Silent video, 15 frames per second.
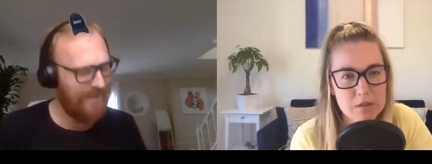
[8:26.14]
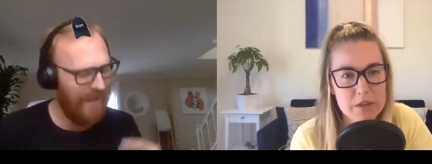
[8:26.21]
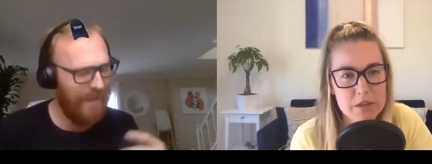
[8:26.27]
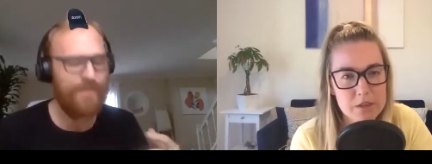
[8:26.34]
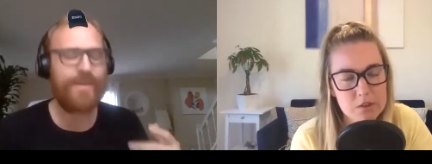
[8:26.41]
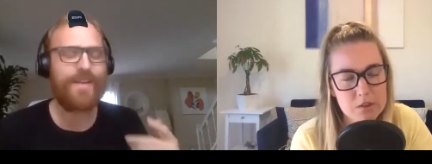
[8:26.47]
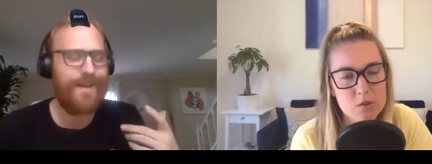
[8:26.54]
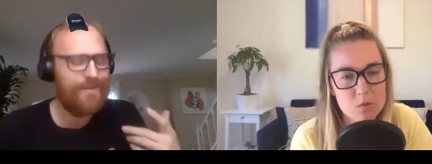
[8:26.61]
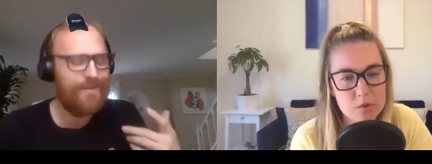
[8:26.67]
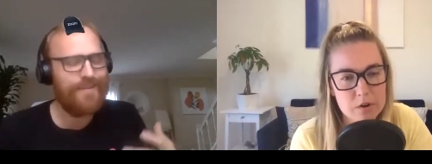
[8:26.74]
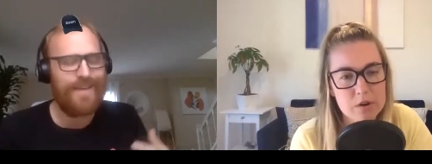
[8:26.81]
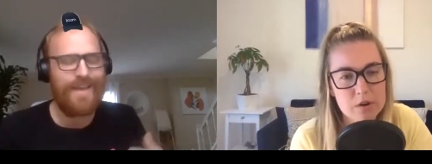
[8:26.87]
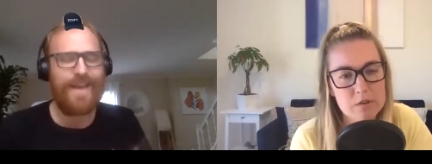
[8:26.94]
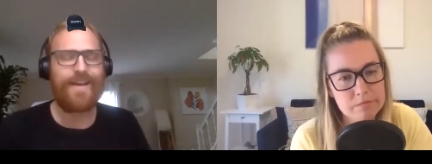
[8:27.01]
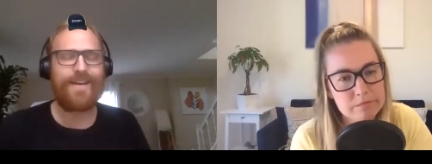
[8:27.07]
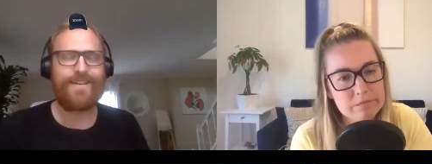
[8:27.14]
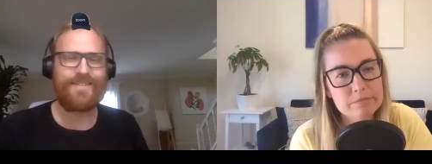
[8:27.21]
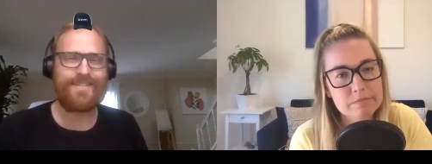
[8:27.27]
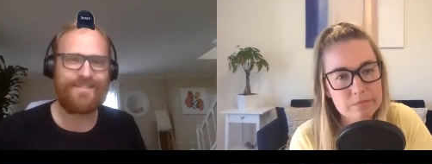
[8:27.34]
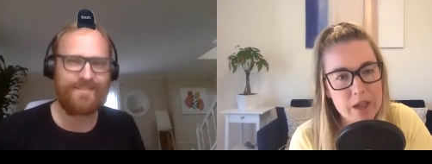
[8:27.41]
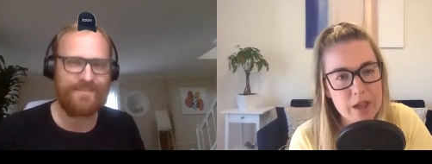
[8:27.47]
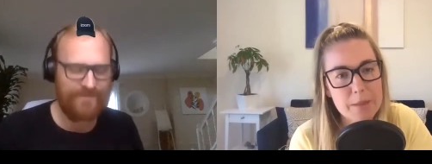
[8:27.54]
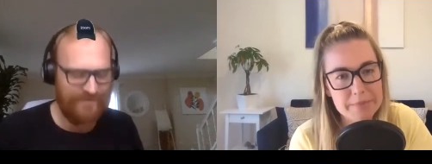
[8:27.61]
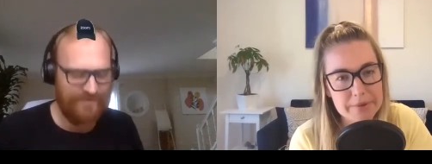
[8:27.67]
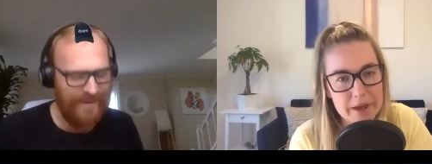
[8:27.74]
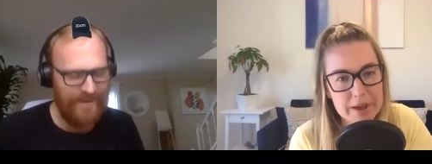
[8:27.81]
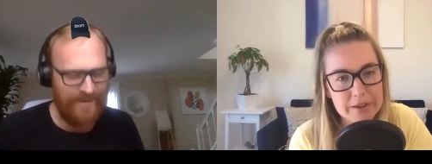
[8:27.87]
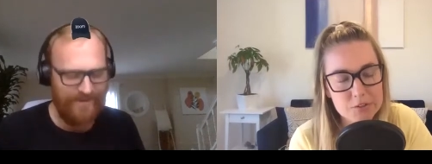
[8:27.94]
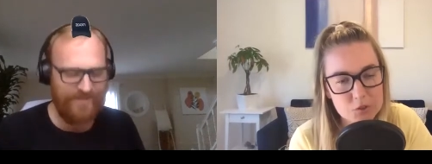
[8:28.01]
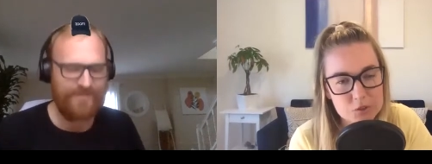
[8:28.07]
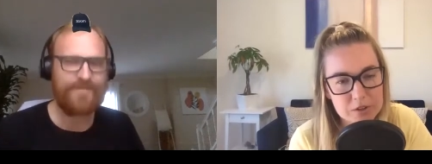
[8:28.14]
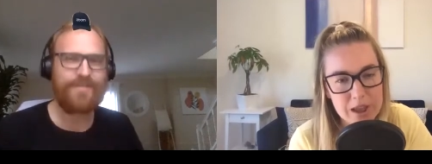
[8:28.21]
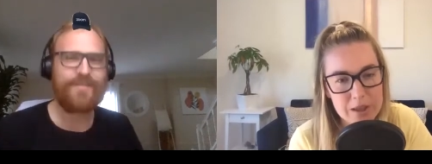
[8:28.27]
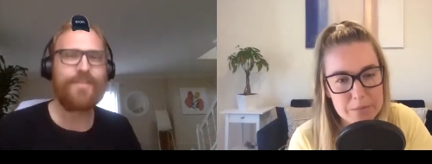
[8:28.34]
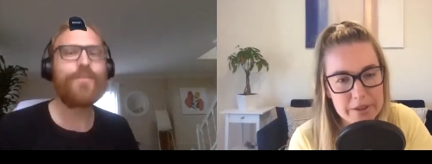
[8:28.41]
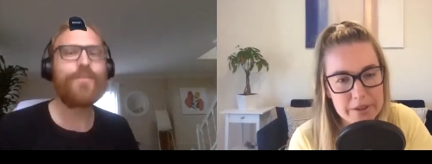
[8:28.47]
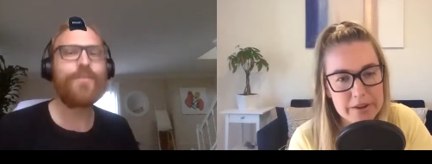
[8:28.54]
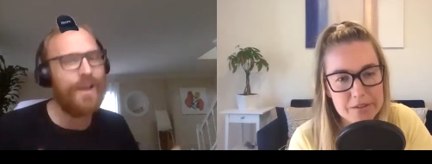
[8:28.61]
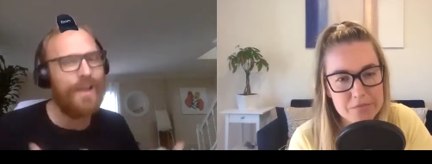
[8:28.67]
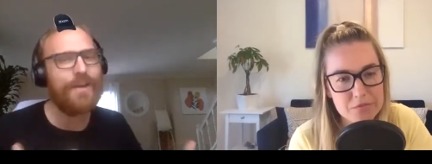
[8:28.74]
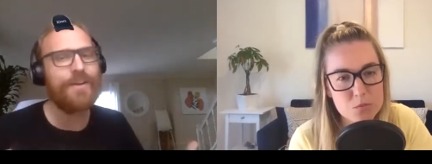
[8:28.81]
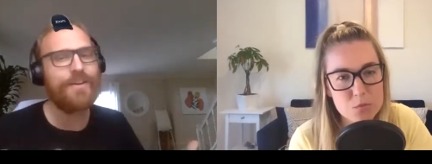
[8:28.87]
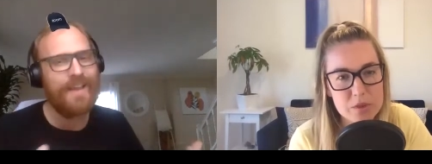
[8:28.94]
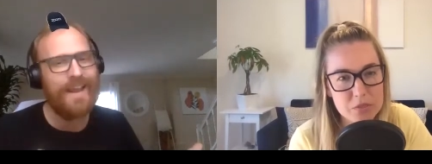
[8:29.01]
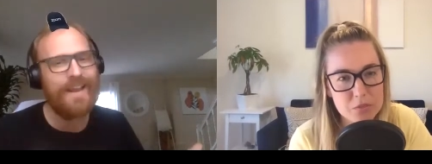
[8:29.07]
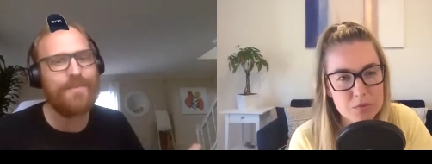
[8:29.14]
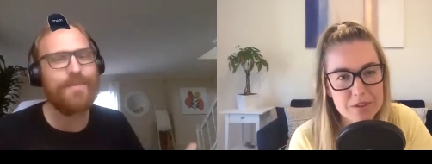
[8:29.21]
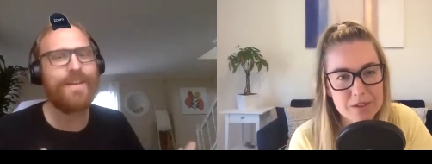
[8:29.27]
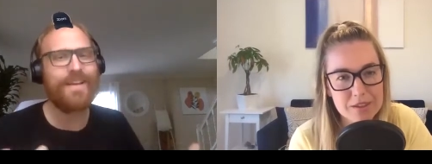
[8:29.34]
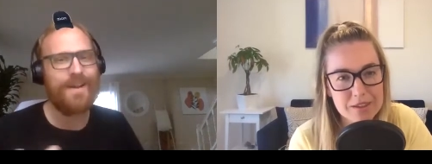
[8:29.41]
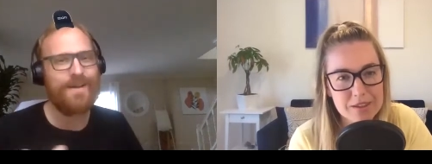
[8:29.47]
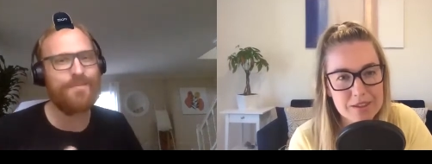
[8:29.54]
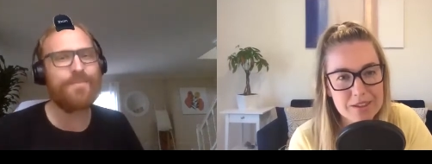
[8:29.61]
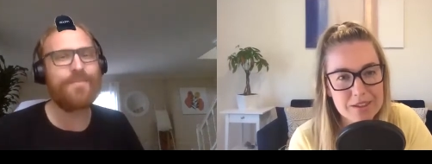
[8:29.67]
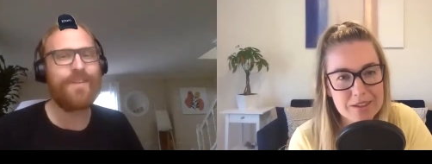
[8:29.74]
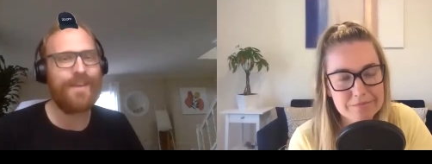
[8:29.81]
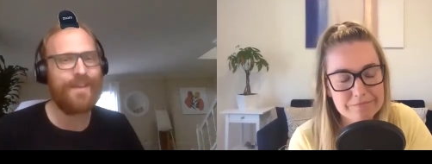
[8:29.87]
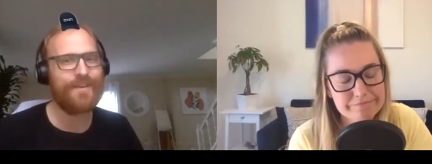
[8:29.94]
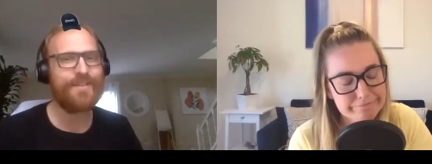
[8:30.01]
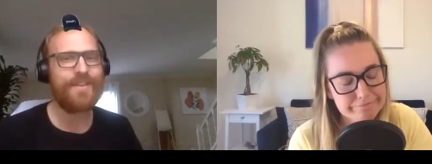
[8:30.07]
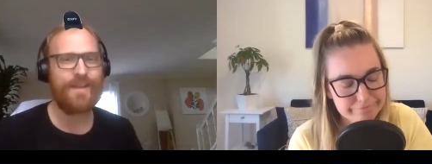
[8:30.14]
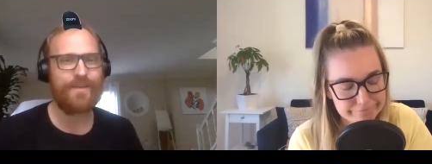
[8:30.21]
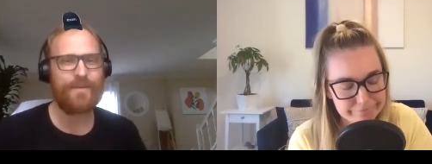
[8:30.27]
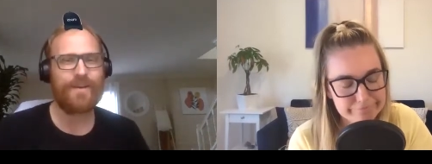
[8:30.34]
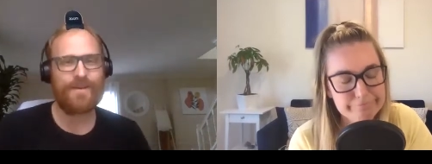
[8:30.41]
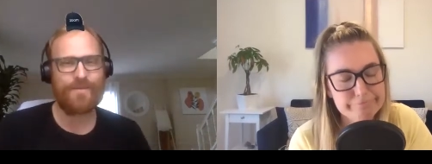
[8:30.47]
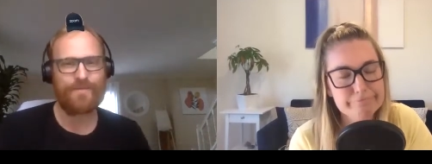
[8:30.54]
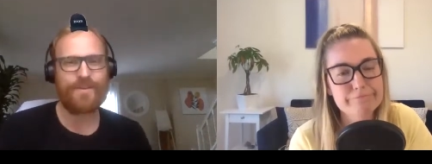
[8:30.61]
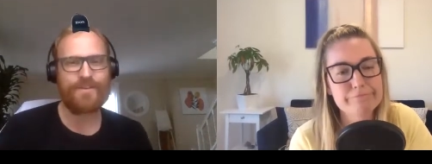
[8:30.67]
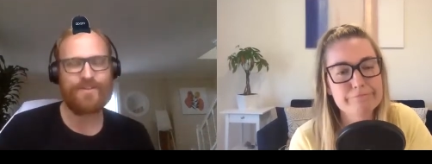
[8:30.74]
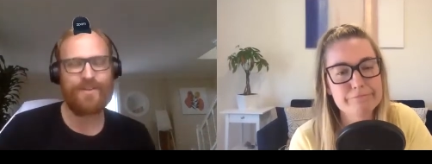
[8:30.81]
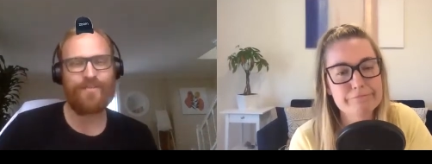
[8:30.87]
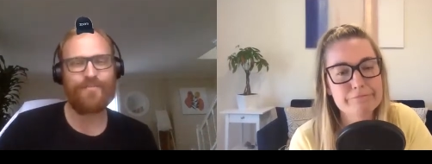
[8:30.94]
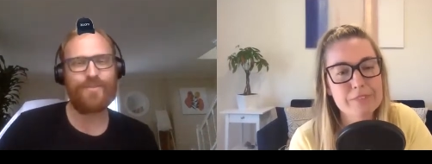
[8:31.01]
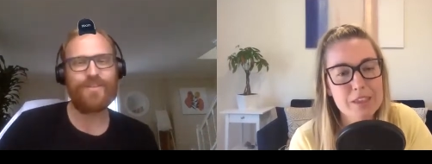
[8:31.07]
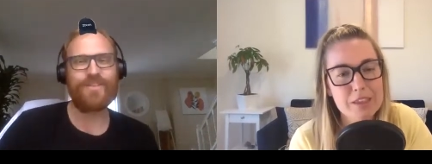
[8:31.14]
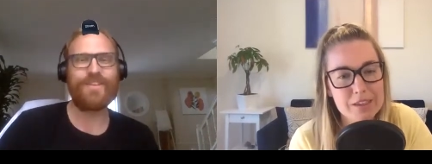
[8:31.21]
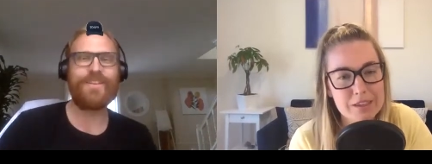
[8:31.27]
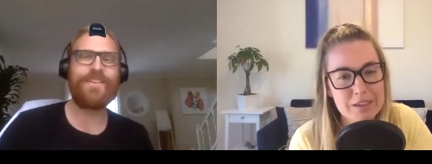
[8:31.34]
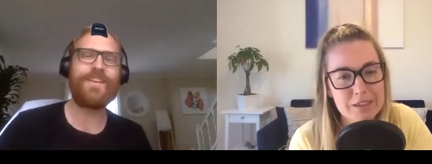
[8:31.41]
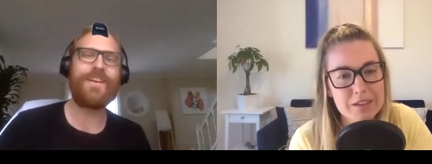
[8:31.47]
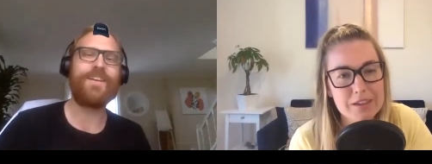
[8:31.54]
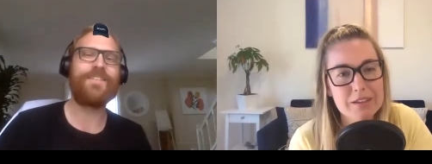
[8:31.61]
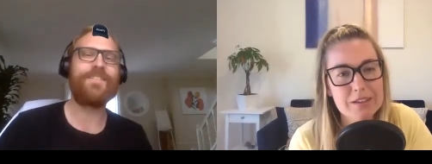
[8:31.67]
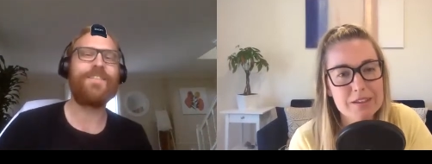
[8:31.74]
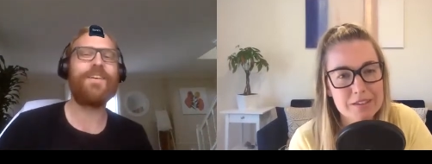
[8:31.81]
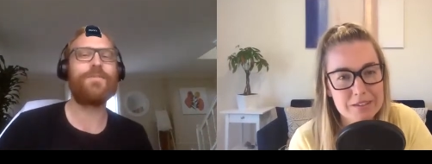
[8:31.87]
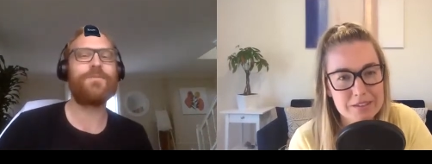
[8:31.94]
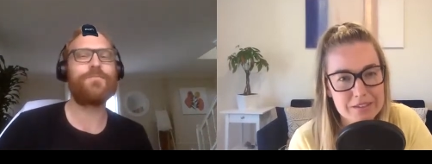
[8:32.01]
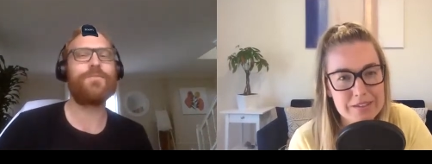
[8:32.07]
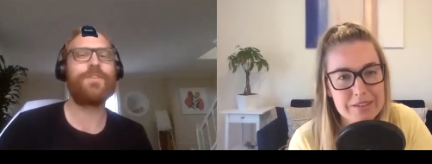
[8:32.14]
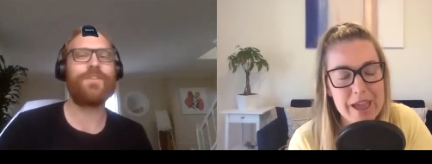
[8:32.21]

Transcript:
Speaker 1: league, I mean, I, yeah, top notch. Yeah. I mean, for
Speaker 2: entertainment com- entertainment company softball league, yeah, that was yeah.